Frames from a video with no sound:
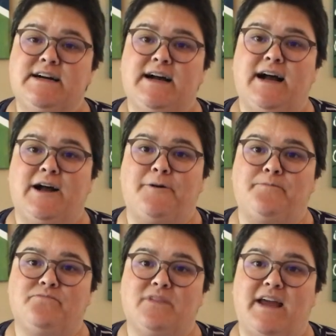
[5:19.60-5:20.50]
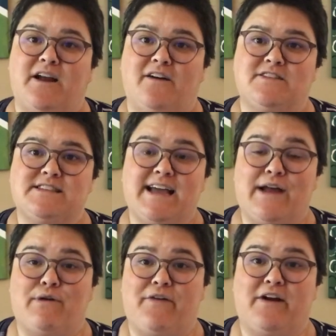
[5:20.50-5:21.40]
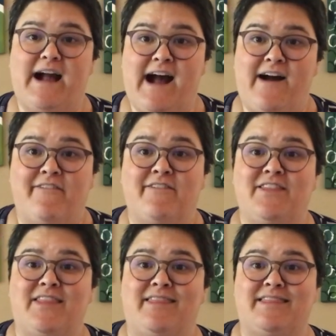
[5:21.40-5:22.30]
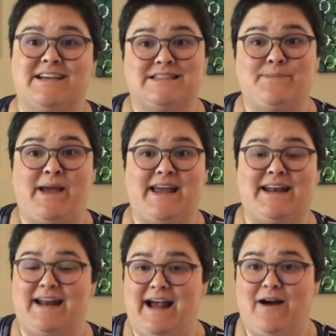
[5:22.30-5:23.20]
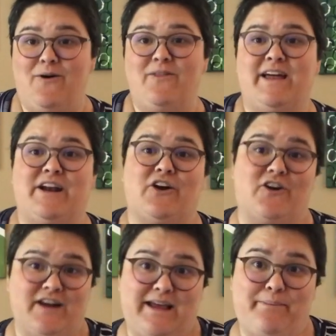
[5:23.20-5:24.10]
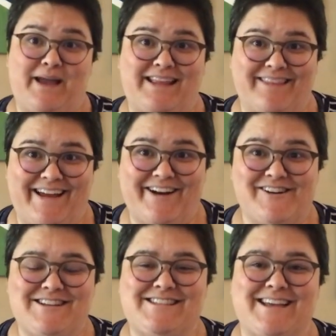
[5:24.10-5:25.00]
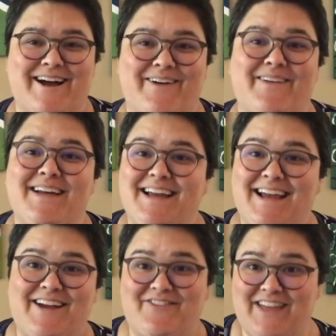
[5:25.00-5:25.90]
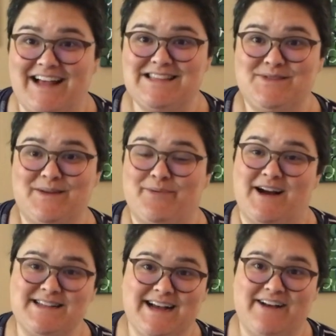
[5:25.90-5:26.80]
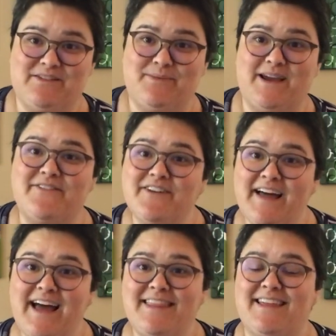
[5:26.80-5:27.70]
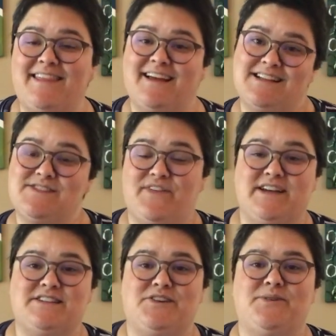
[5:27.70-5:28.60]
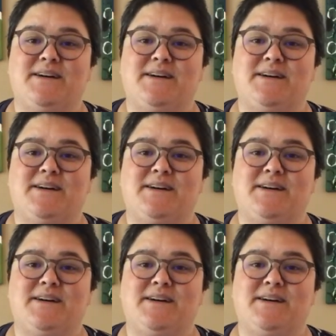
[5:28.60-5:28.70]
And obviously I'd rather have this pain now than hernia pain later. So if that's the price I have to pay for that, then that's fine too.